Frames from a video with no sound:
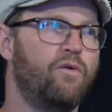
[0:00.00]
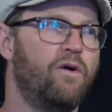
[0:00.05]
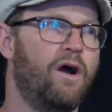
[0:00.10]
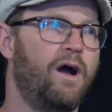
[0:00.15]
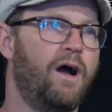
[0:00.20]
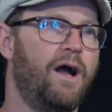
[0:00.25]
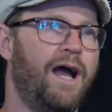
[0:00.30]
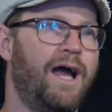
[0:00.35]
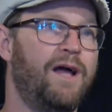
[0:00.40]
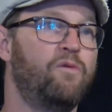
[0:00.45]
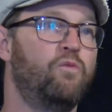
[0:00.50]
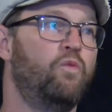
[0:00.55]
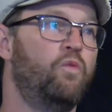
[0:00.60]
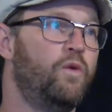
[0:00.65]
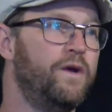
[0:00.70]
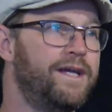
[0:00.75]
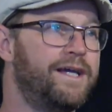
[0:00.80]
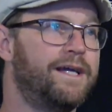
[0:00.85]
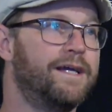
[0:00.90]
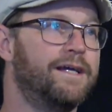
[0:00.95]
uh, and
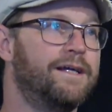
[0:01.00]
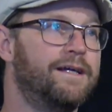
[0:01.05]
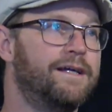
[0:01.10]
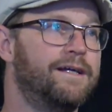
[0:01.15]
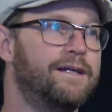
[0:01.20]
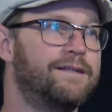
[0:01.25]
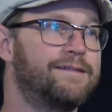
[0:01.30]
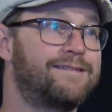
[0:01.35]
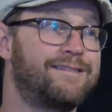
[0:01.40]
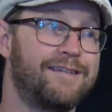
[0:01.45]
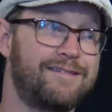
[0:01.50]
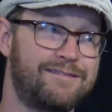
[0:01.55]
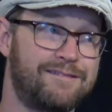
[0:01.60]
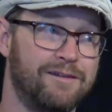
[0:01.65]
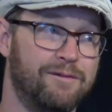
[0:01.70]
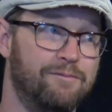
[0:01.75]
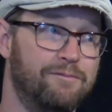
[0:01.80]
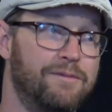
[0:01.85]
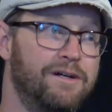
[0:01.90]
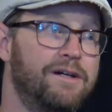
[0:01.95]
weak
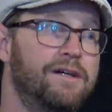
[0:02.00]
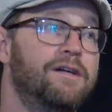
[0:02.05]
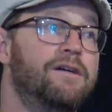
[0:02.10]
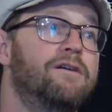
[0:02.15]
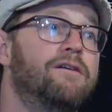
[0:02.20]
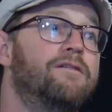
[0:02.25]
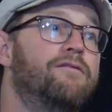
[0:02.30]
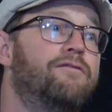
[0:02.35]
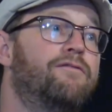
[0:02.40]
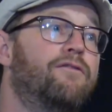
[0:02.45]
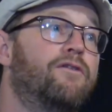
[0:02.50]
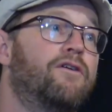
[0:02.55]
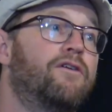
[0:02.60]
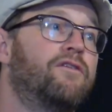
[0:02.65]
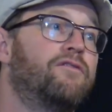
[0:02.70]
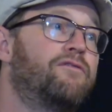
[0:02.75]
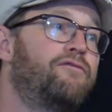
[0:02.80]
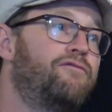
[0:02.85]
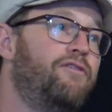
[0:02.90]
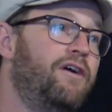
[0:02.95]
system
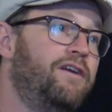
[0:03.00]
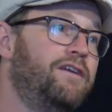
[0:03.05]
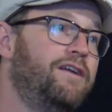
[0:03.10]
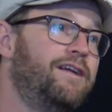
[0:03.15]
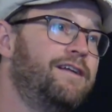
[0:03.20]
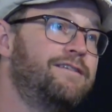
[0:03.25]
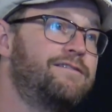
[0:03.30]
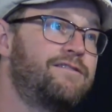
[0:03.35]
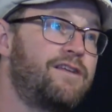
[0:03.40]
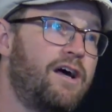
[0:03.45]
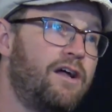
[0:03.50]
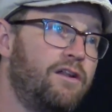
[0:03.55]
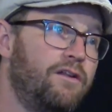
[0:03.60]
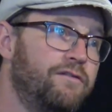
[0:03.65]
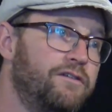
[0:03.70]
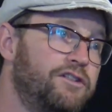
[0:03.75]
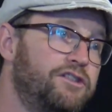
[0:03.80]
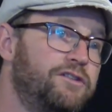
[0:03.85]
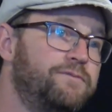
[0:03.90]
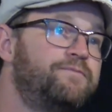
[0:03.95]
for funding
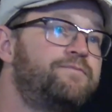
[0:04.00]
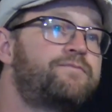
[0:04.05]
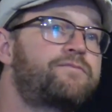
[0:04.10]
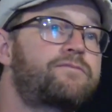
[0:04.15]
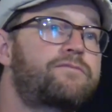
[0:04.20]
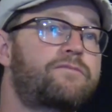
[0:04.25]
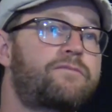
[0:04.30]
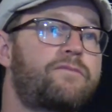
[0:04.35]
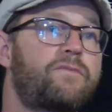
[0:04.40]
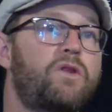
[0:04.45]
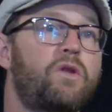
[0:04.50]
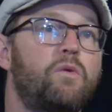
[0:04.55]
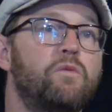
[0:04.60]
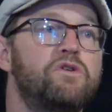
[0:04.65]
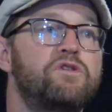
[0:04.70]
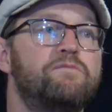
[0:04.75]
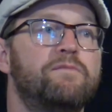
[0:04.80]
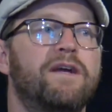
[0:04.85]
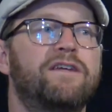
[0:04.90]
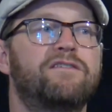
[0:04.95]
television,
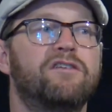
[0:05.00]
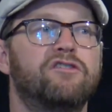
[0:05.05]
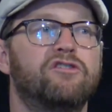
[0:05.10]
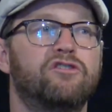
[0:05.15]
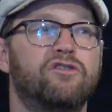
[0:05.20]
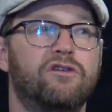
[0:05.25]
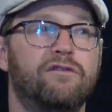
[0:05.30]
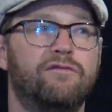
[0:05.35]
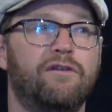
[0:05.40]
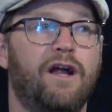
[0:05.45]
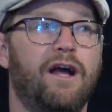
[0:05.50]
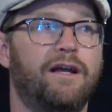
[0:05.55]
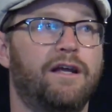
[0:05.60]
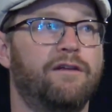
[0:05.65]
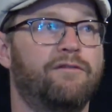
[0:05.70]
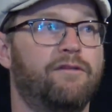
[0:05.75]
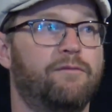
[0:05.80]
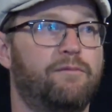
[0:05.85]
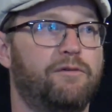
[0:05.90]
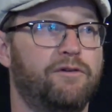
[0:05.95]
which makes it nerve
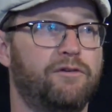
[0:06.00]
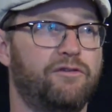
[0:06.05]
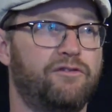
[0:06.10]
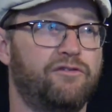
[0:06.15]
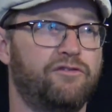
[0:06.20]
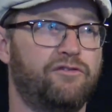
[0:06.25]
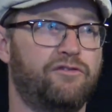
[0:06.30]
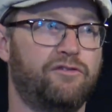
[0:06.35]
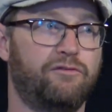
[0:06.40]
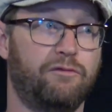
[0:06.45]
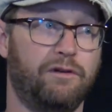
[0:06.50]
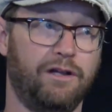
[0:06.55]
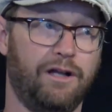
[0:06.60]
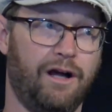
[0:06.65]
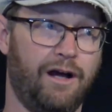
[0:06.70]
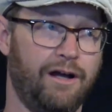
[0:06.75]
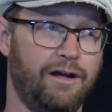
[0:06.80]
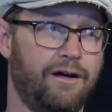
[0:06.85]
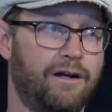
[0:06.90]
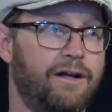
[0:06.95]
wracking for producers to
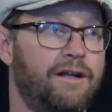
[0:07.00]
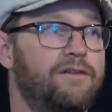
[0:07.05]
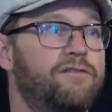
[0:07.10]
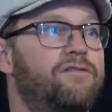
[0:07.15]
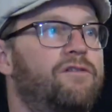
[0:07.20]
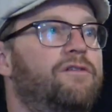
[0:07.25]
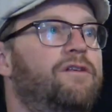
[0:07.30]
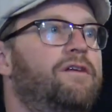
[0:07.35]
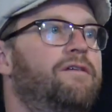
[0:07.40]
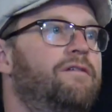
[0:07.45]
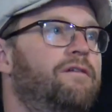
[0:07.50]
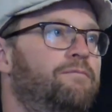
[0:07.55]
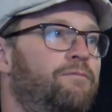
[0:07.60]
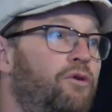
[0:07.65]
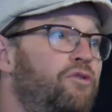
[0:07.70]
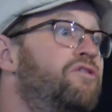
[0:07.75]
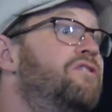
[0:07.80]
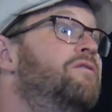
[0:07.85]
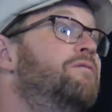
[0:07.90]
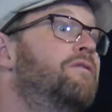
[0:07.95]
rely on it. So they,
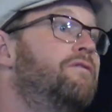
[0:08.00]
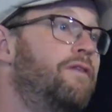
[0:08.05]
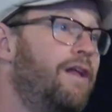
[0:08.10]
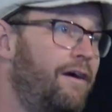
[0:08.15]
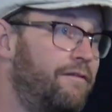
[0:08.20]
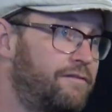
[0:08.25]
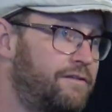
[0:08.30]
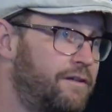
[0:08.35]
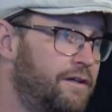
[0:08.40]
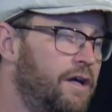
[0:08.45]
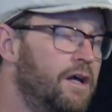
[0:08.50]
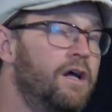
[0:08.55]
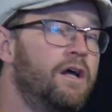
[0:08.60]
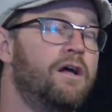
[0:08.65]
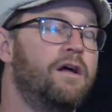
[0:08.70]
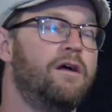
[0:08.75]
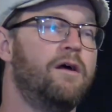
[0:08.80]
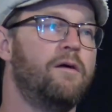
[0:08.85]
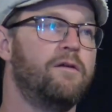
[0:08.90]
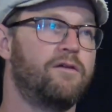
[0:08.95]
most of them have left.
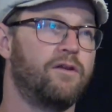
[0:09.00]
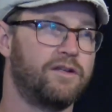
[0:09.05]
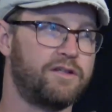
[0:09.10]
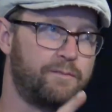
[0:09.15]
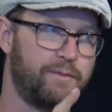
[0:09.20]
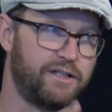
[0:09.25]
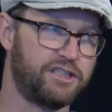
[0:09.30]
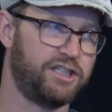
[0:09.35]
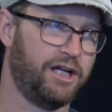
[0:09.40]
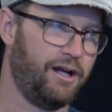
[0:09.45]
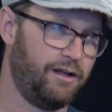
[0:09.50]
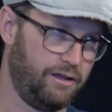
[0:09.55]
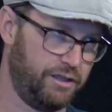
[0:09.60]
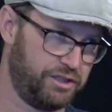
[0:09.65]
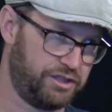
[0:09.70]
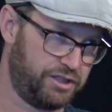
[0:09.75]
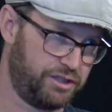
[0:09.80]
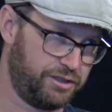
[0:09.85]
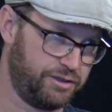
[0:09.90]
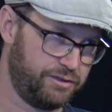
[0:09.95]
So that's a big
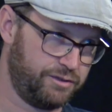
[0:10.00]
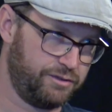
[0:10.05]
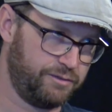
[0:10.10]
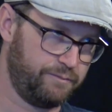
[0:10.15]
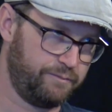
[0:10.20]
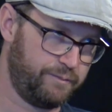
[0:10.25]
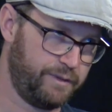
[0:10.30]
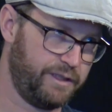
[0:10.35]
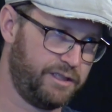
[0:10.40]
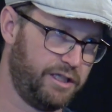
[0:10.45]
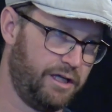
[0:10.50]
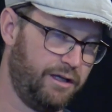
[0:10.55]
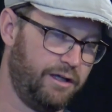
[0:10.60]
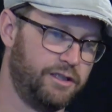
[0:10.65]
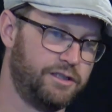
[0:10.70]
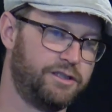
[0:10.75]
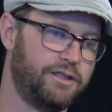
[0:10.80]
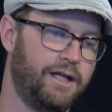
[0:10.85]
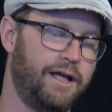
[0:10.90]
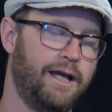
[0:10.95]
challenge big
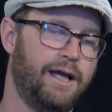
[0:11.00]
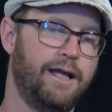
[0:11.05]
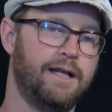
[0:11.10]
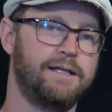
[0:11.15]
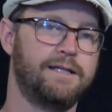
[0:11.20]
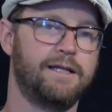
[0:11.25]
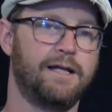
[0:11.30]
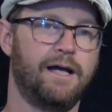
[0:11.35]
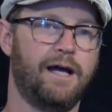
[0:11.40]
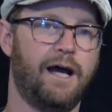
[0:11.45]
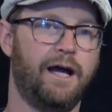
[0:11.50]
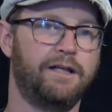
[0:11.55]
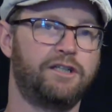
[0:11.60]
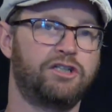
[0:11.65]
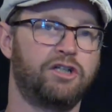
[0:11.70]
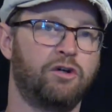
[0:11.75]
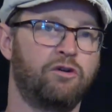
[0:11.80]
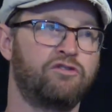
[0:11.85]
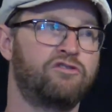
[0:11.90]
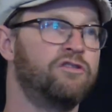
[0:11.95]
challenge. And I
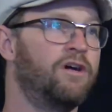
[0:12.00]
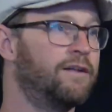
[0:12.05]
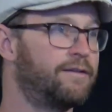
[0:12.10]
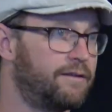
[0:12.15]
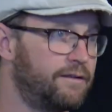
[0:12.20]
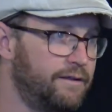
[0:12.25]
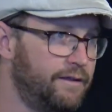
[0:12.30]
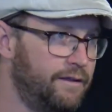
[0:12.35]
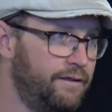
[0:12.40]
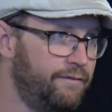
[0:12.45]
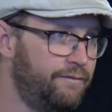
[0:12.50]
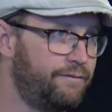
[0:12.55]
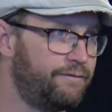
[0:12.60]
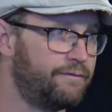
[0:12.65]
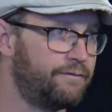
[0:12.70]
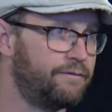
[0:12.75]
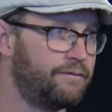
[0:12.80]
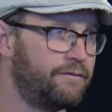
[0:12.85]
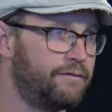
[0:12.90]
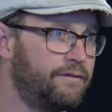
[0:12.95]
chose not to
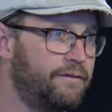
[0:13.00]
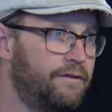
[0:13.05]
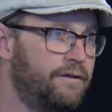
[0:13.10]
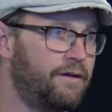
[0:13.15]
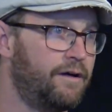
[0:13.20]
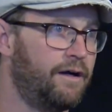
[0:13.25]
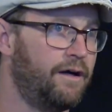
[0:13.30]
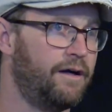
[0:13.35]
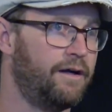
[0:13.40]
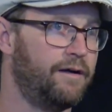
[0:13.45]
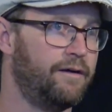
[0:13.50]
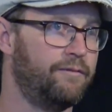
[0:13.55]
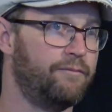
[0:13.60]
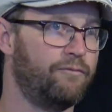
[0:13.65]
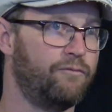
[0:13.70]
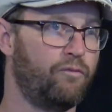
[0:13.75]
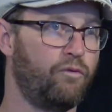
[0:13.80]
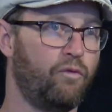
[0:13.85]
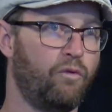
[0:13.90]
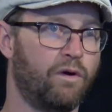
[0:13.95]
leave. I
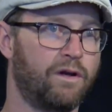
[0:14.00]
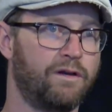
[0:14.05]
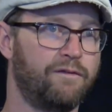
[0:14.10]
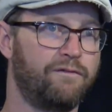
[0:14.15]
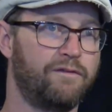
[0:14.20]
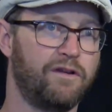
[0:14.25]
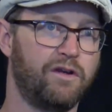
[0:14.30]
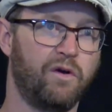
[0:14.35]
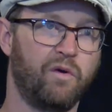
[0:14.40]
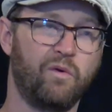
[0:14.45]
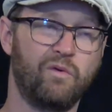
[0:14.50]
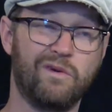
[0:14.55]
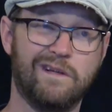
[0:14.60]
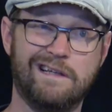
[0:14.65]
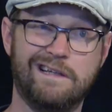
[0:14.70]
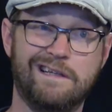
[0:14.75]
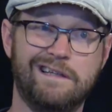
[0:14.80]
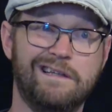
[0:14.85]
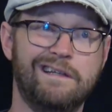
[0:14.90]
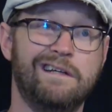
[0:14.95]
am one of the
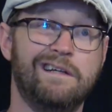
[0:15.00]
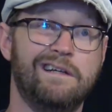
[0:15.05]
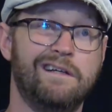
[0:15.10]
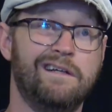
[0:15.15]
only